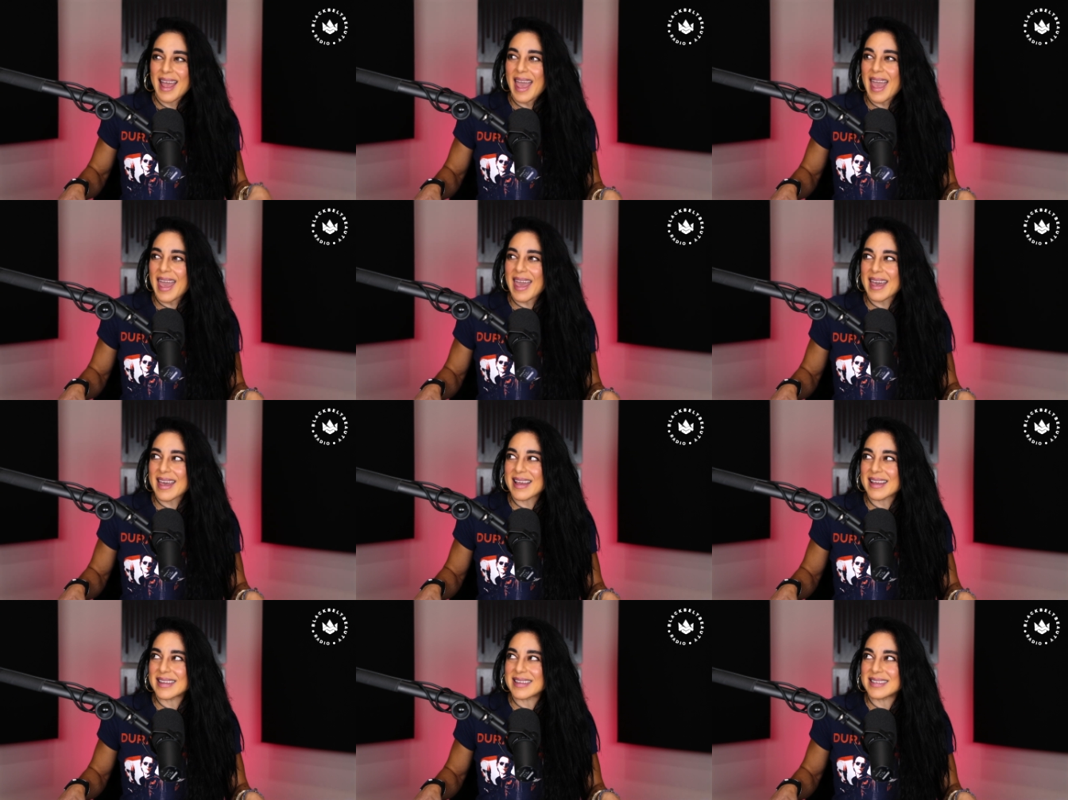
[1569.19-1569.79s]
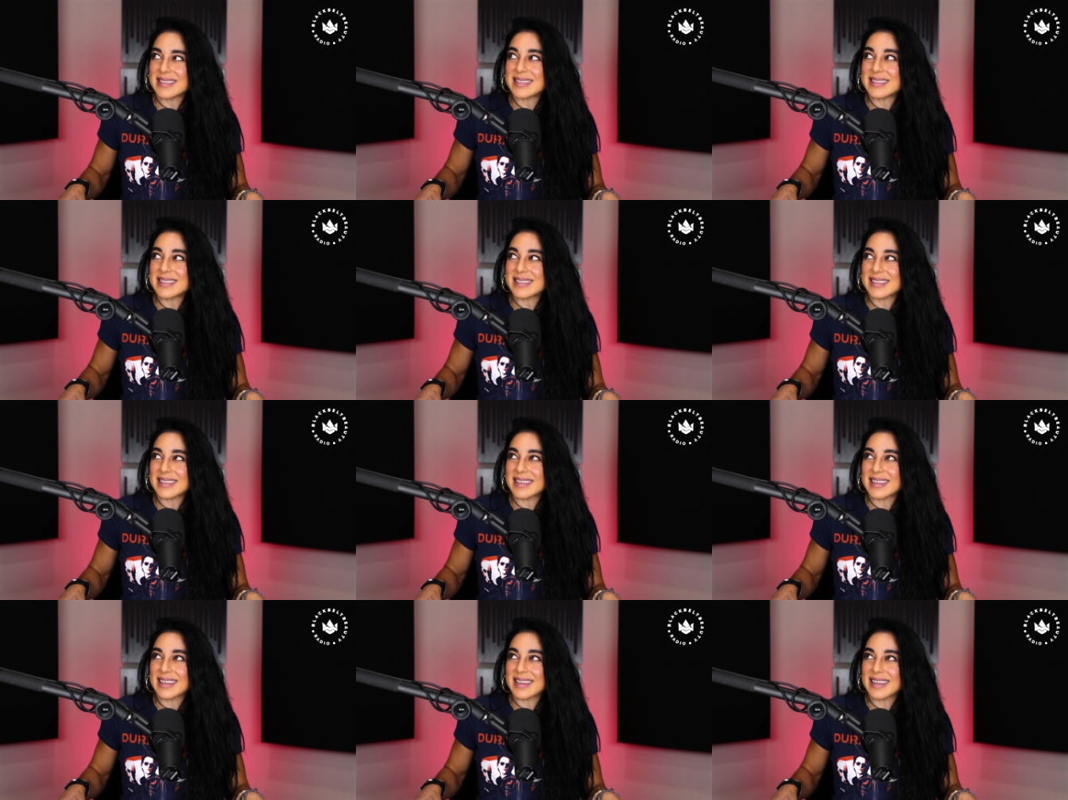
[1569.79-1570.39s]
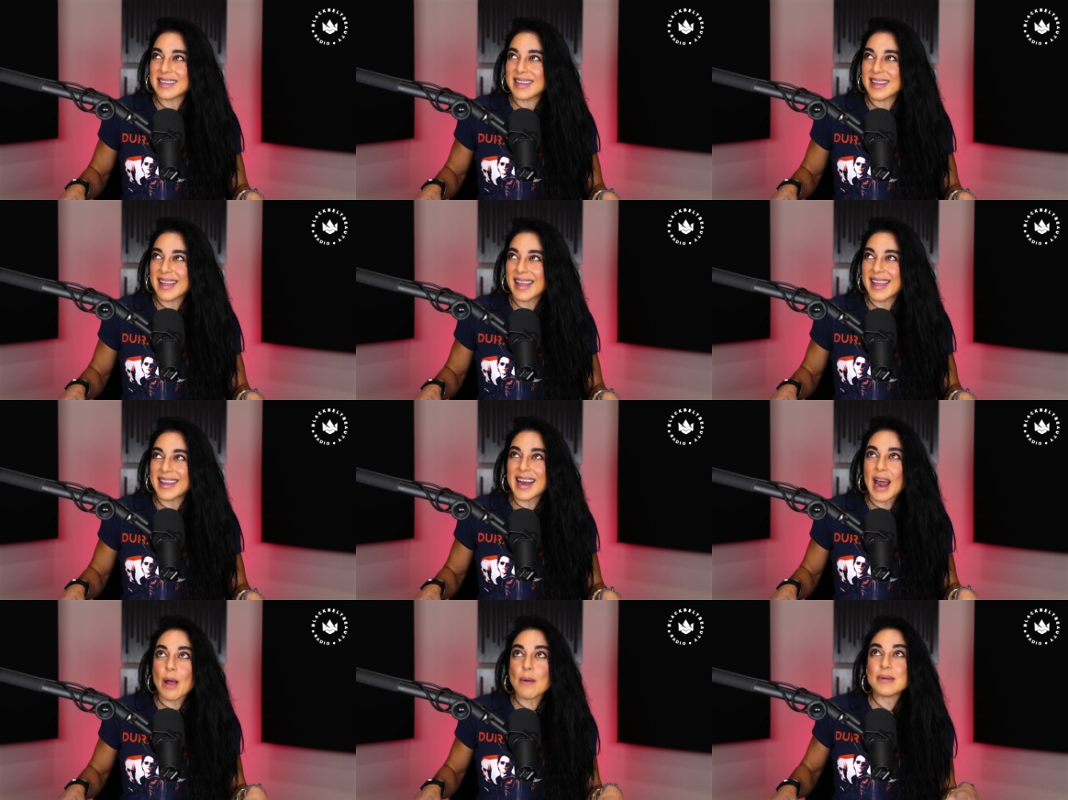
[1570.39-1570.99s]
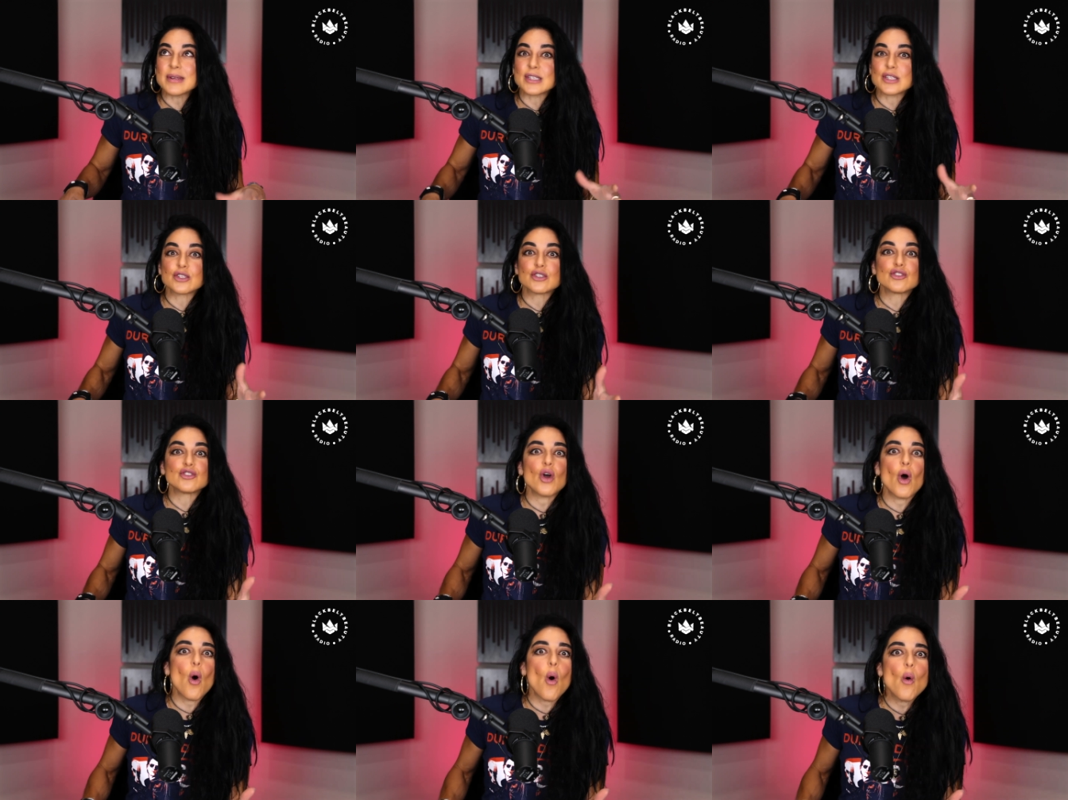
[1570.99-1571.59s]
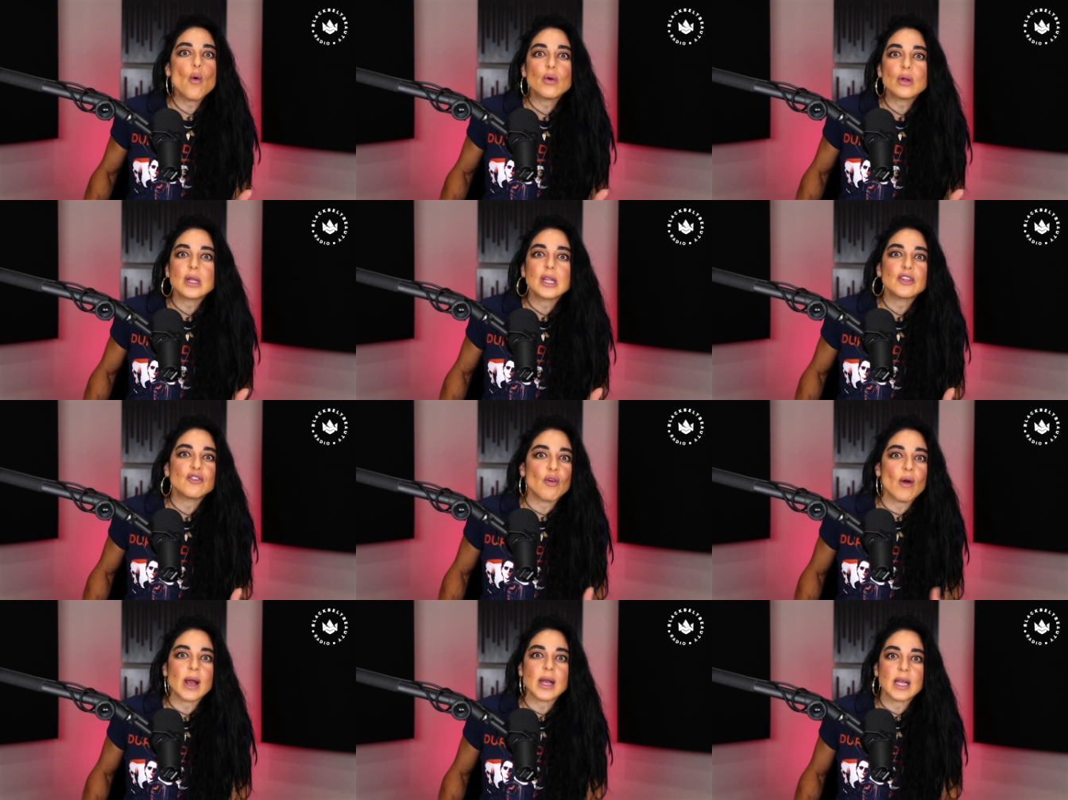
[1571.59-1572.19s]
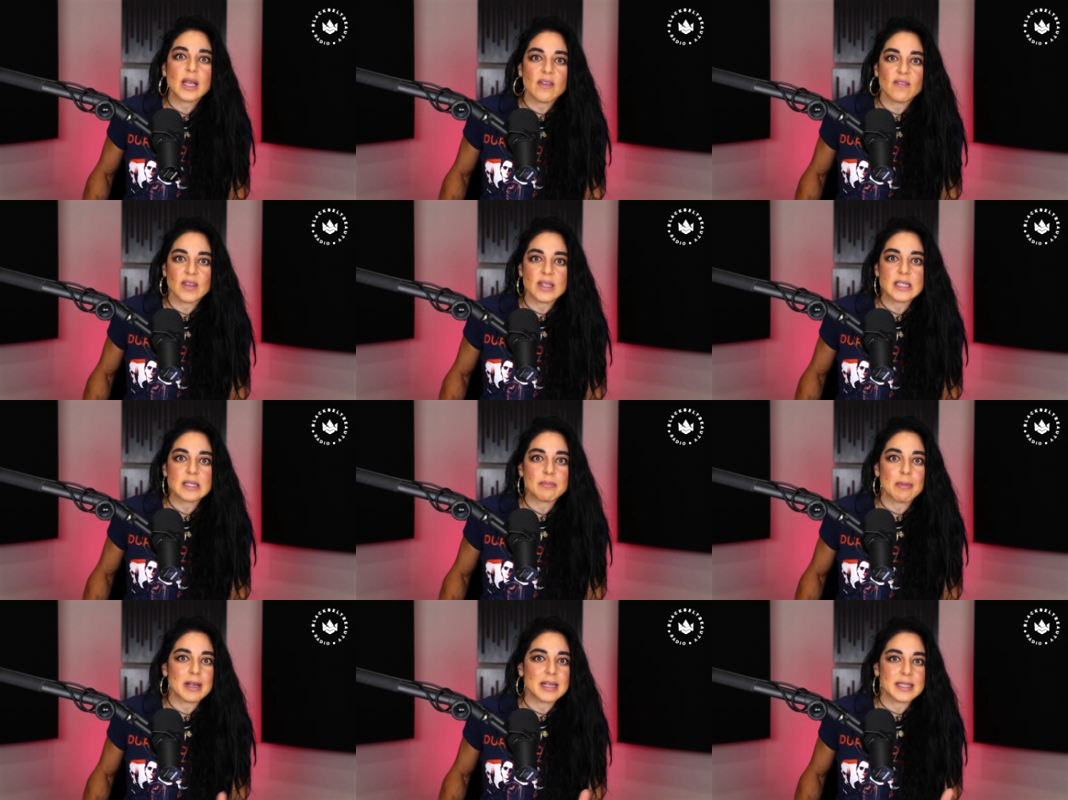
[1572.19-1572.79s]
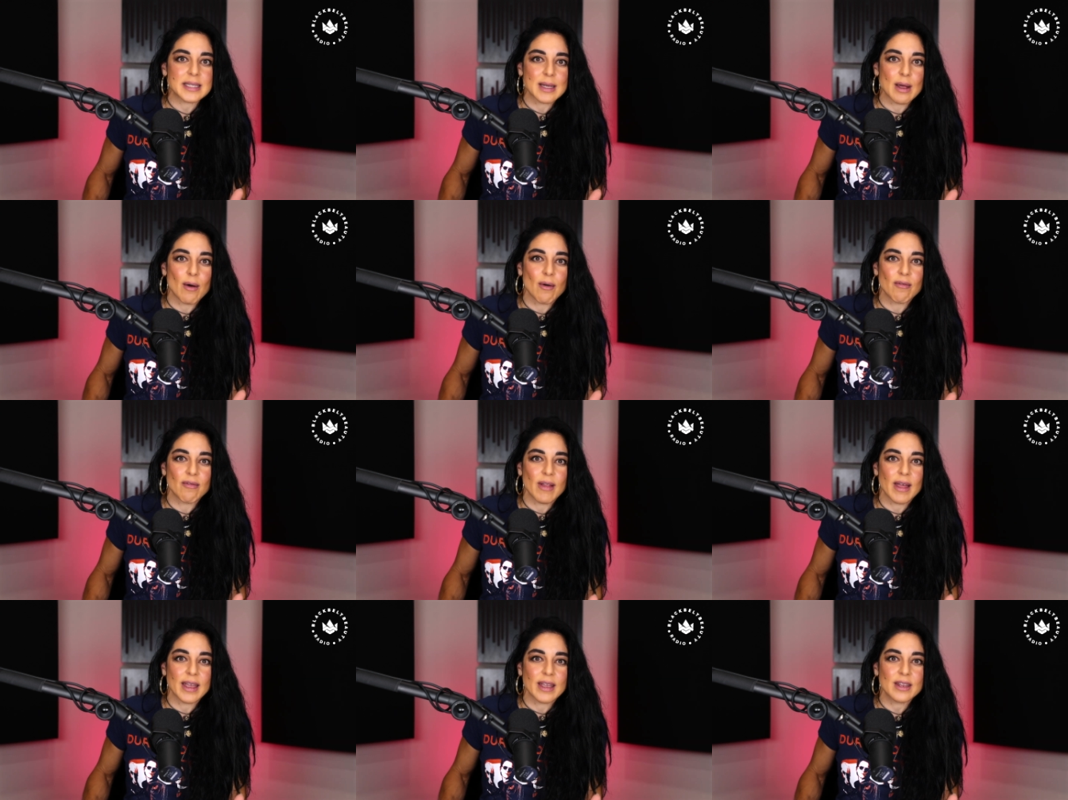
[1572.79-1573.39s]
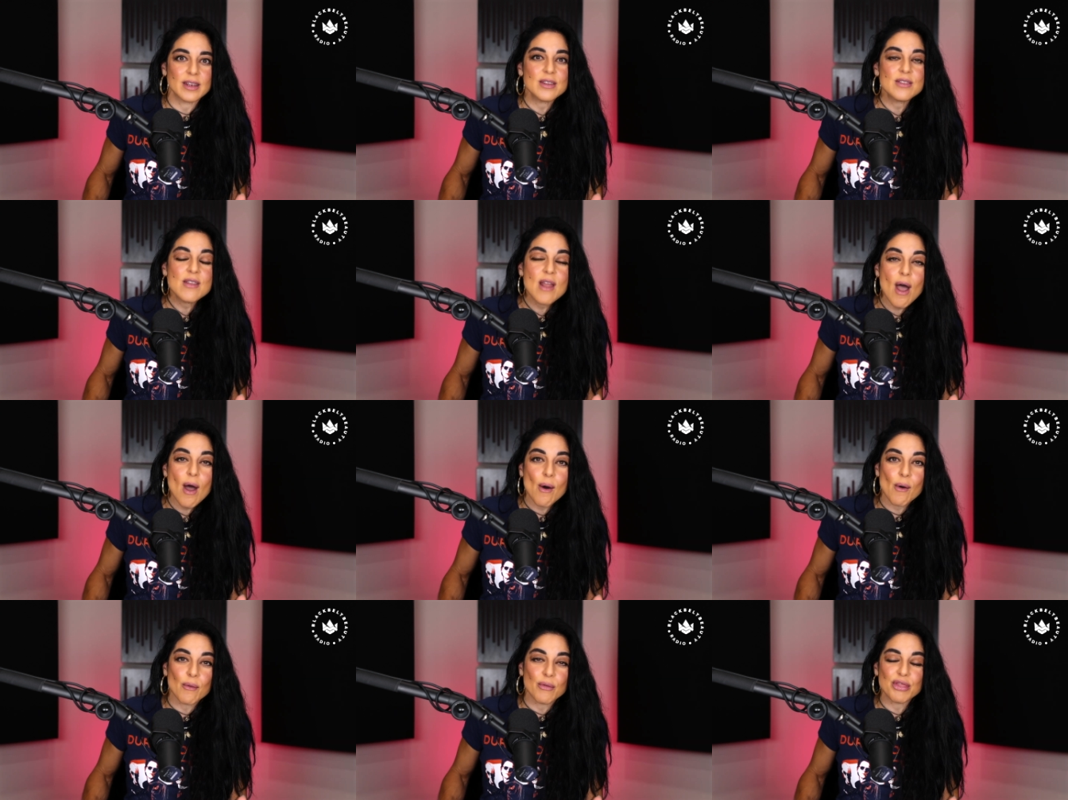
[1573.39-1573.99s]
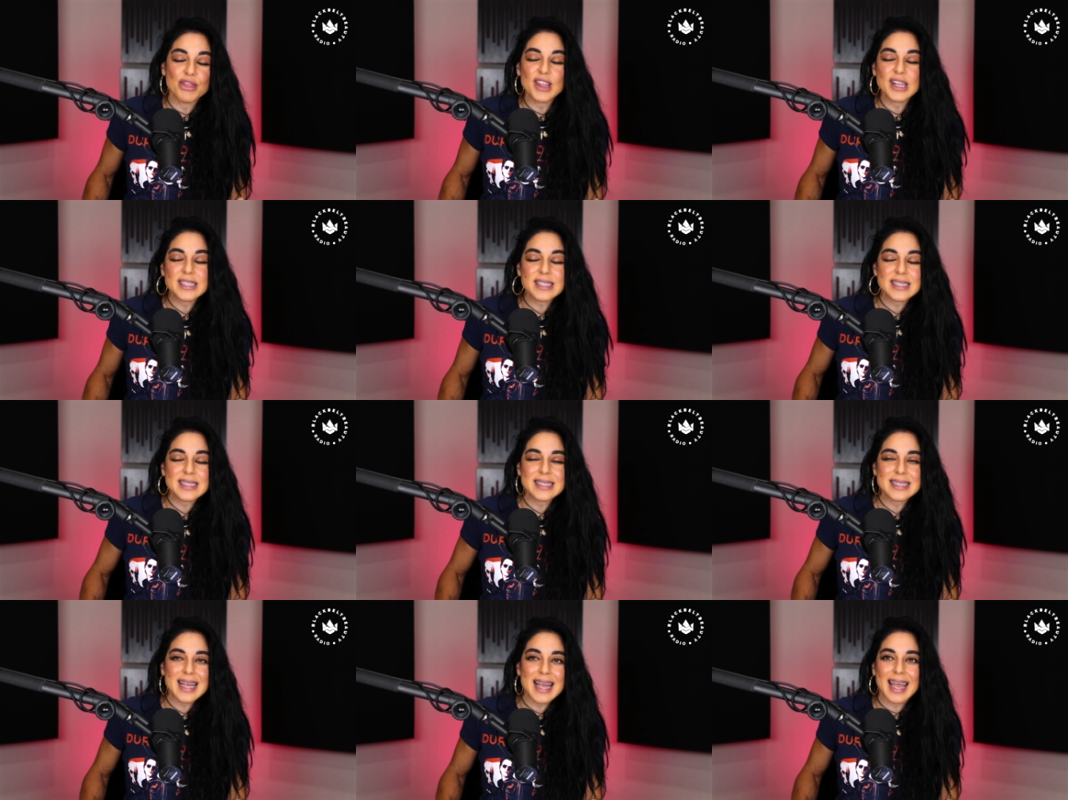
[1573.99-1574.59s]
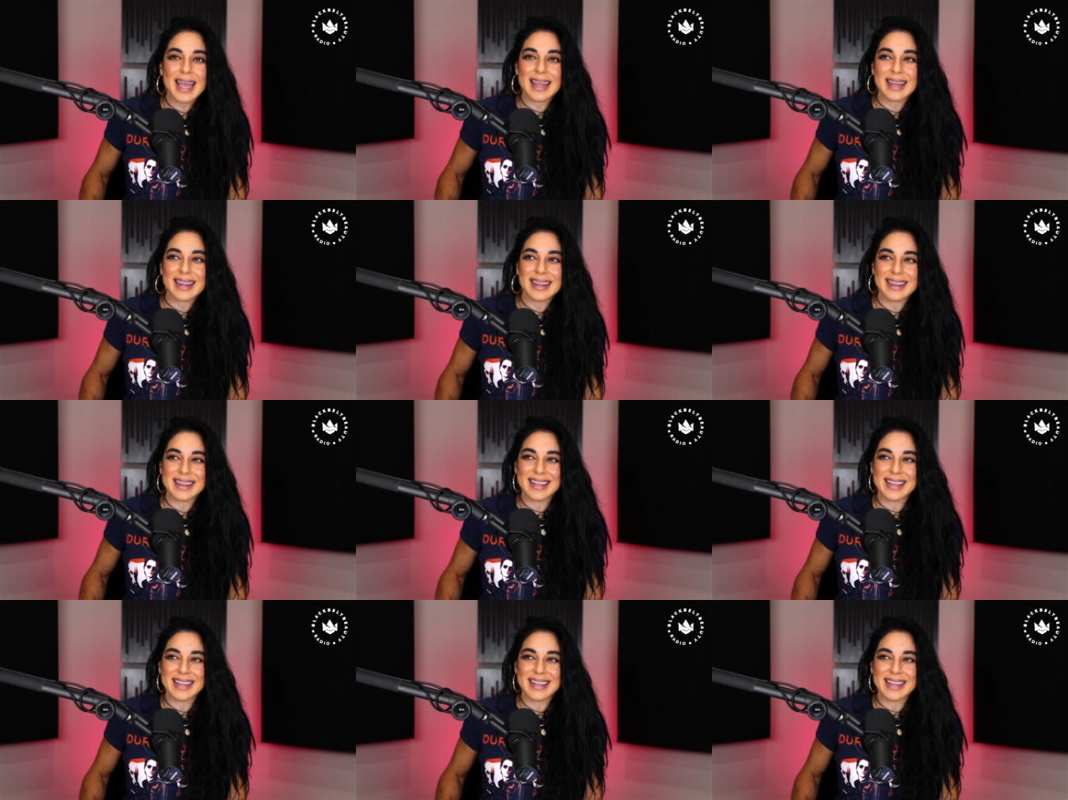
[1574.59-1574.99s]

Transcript: And and I was totally trying to convince myself, like, no, this is it.